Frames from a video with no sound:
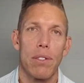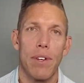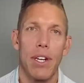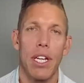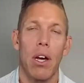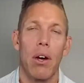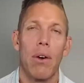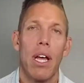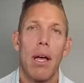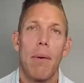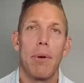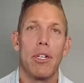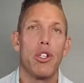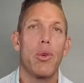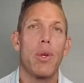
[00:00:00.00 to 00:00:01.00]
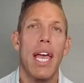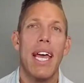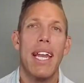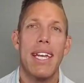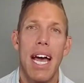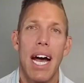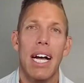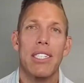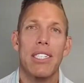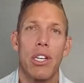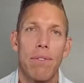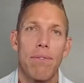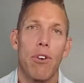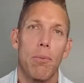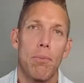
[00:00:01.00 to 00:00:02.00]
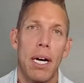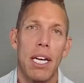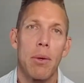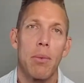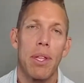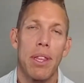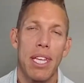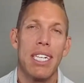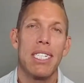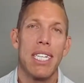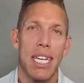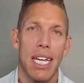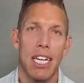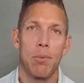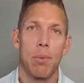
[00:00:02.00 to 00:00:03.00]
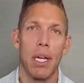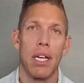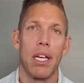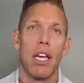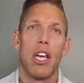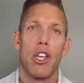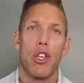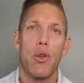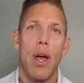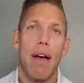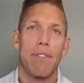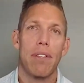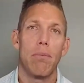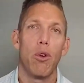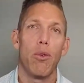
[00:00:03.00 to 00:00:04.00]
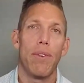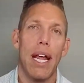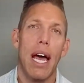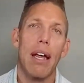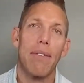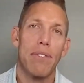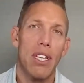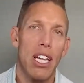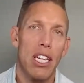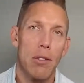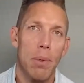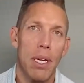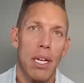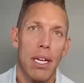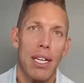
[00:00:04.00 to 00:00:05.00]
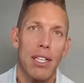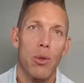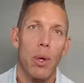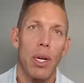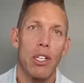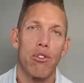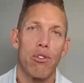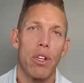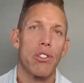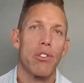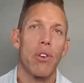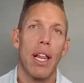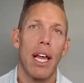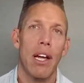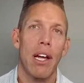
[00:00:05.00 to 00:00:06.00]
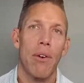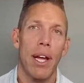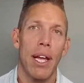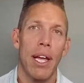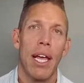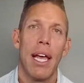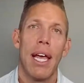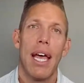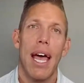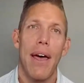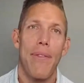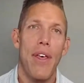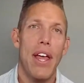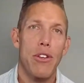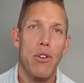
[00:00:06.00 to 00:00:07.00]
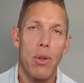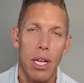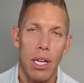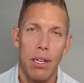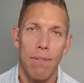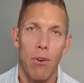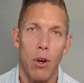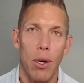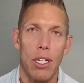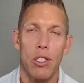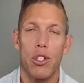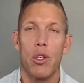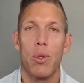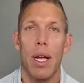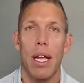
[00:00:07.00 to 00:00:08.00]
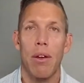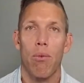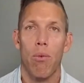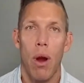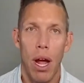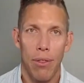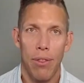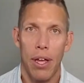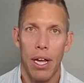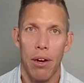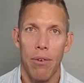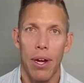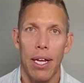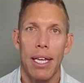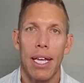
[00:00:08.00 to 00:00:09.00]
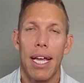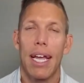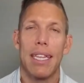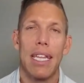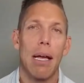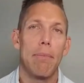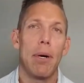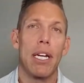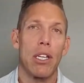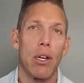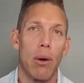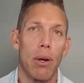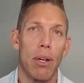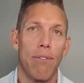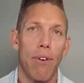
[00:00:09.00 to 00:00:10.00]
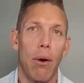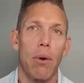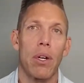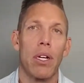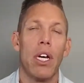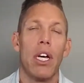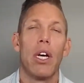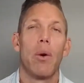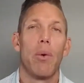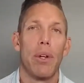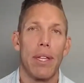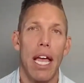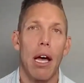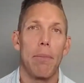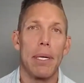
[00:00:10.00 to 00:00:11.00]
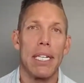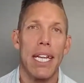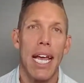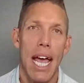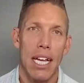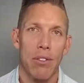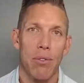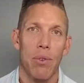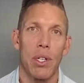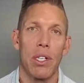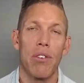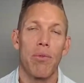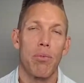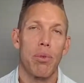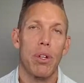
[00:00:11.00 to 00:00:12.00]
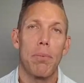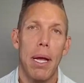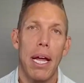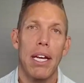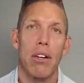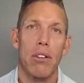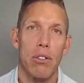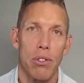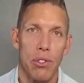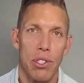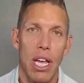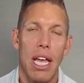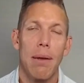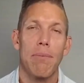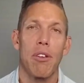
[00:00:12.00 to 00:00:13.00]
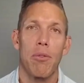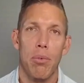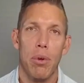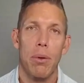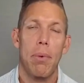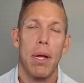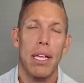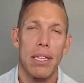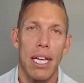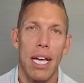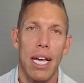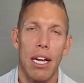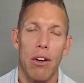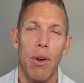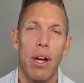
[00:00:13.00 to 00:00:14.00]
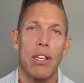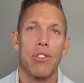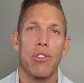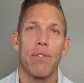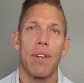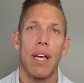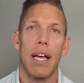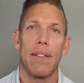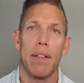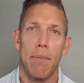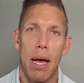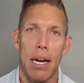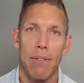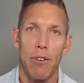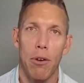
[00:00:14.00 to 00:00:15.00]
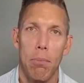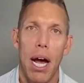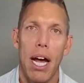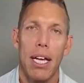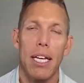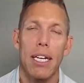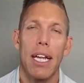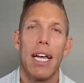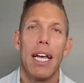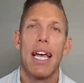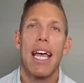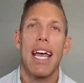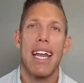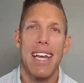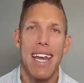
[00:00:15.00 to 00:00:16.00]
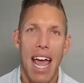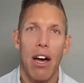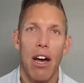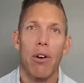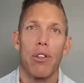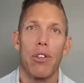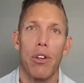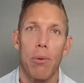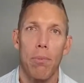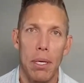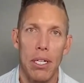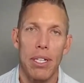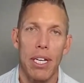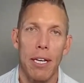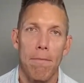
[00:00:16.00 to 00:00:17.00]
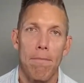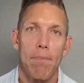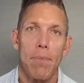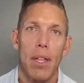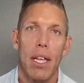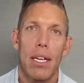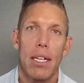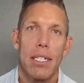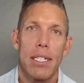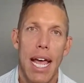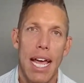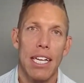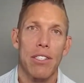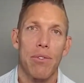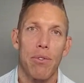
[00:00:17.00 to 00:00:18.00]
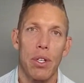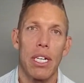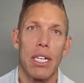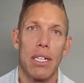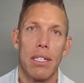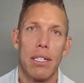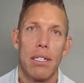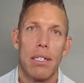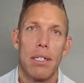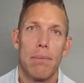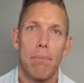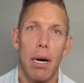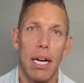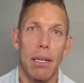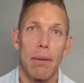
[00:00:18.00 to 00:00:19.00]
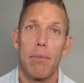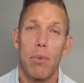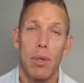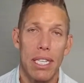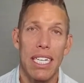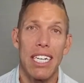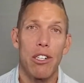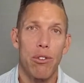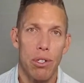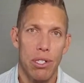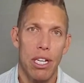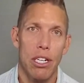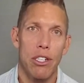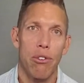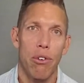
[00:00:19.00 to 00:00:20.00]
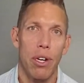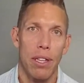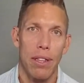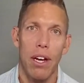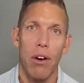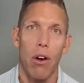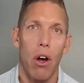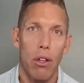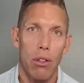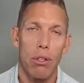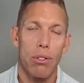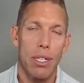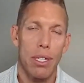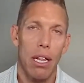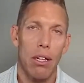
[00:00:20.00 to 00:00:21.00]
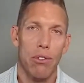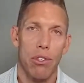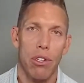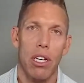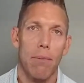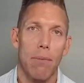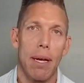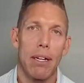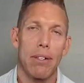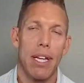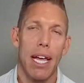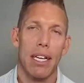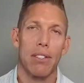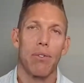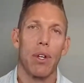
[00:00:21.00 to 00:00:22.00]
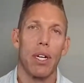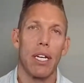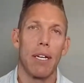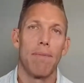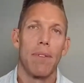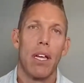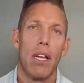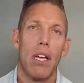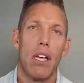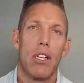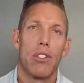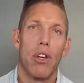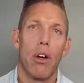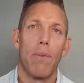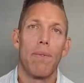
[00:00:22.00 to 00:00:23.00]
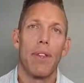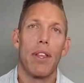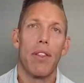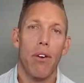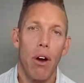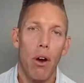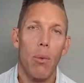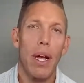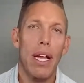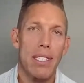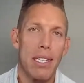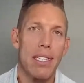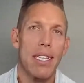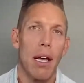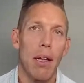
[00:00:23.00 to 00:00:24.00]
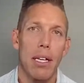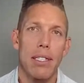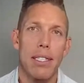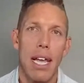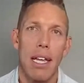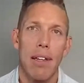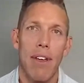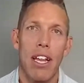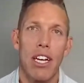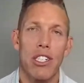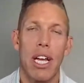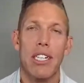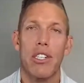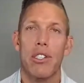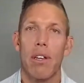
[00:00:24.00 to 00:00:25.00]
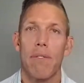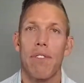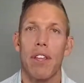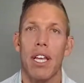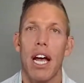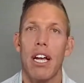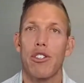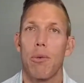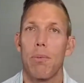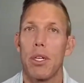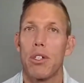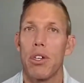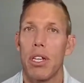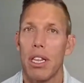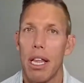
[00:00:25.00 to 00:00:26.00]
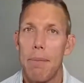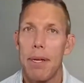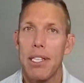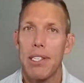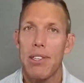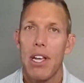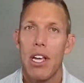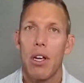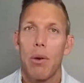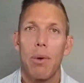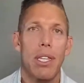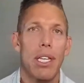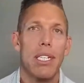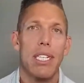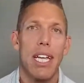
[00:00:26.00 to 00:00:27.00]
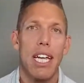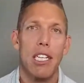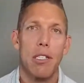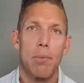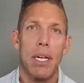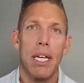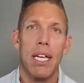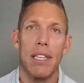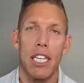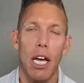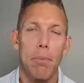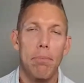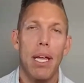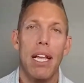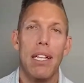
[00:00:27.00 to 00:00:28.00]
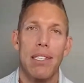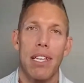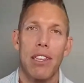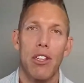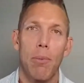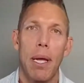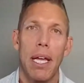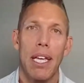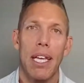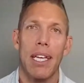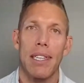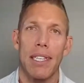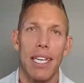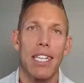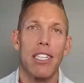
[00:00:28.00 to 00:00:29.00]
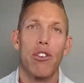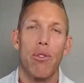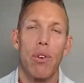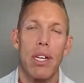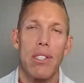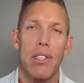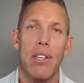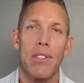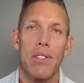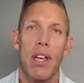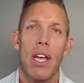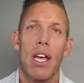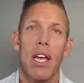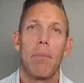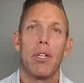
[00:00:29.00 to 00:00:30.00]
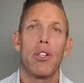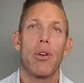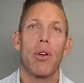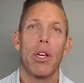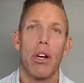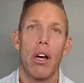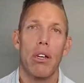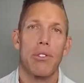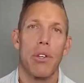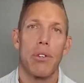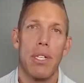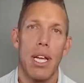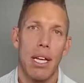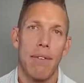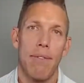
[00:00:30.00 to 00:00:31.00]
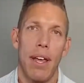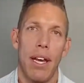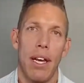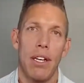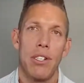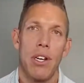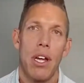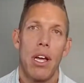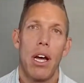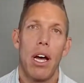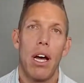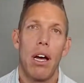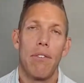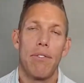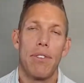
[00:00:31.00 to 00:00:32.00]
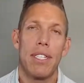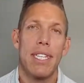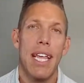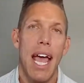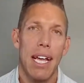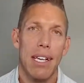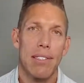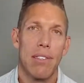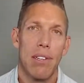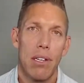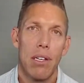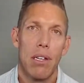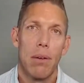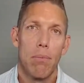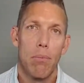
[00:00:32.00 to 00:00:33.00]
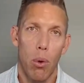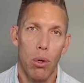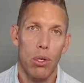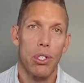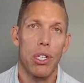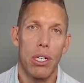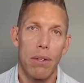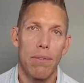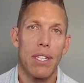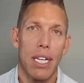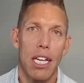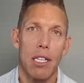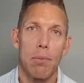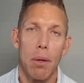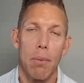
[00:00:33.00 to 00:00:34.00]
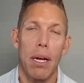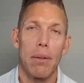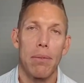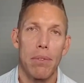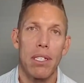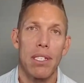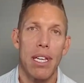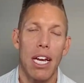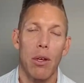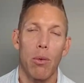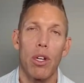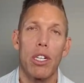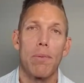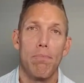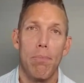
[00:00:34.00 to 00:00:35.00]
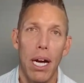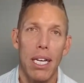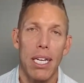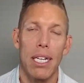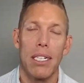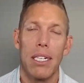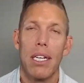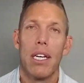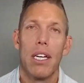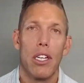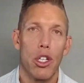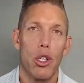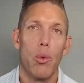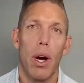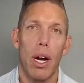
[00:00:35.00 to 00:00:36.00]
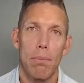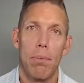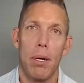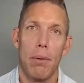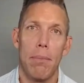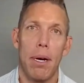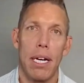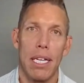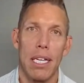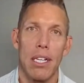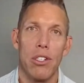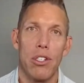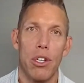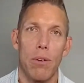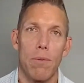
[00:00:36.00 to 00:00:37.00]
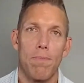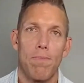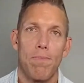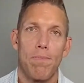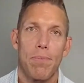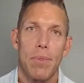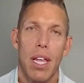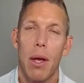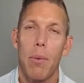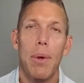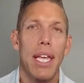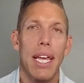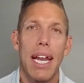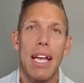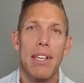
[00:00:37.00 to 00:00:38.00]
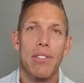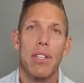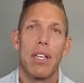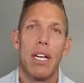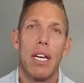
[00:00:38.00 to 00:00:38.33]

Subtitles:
video, but you cannot convert money within TSP. You have to move it out of TSP into a traditional IRA, and then you can convert it to a Roth IRA. And that money going forward will now be tax-free. You've prepaid Uncle Sam, you've prepaid the IRS, you've gotten them out of your pocket, and now you're building tax-free money with the interest that you're earning there. All those dollars are going to come out tax-free. So there are ways to take advantage, not just of the contribution limits within TSP and the updates that they're making and the increases, but you can also take advantage of the tax portion of TSP by deciding which bucket you want to put money into. And we get asked